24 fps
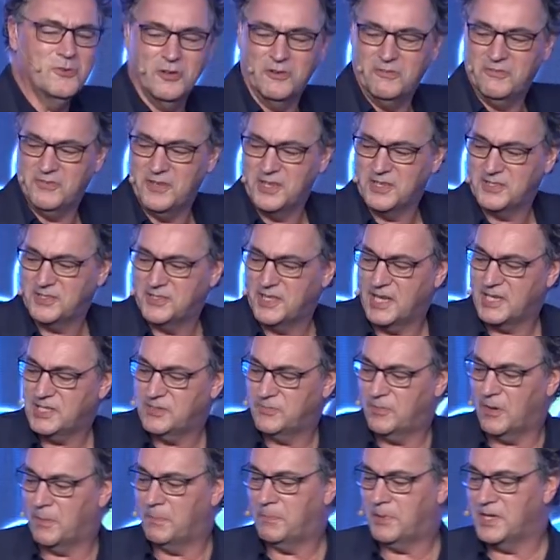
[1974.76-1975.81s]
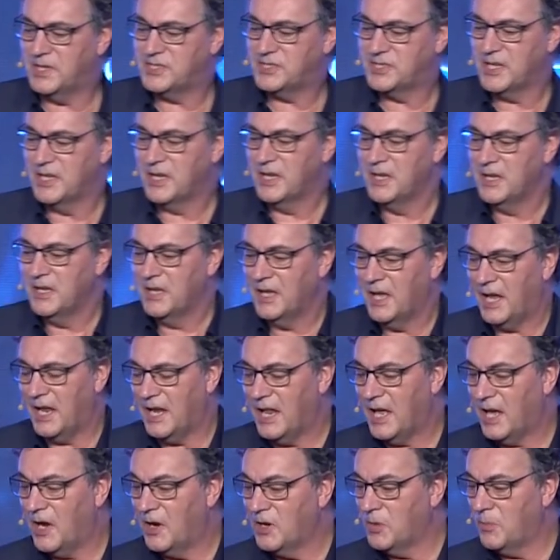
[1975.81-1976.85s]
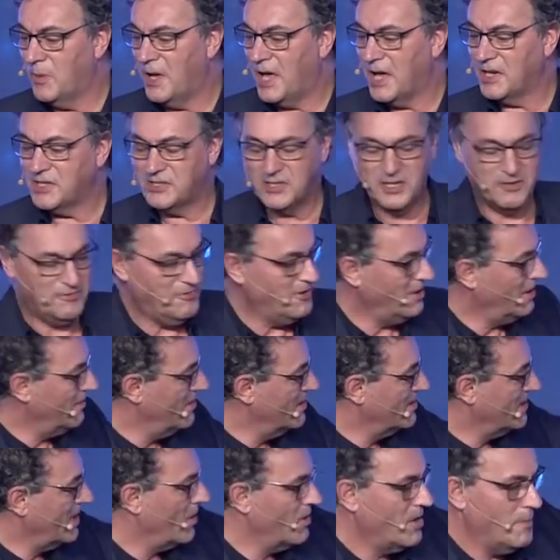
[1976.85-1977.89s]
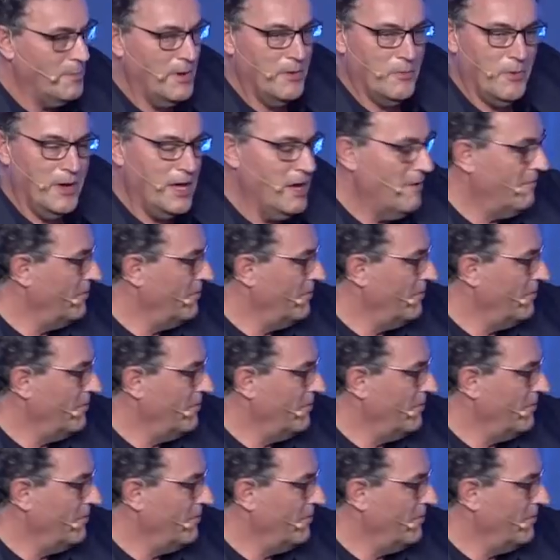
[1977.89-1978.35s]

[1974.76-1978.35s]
of this? Next one, please. And how do we actually figure this out? I mean, we have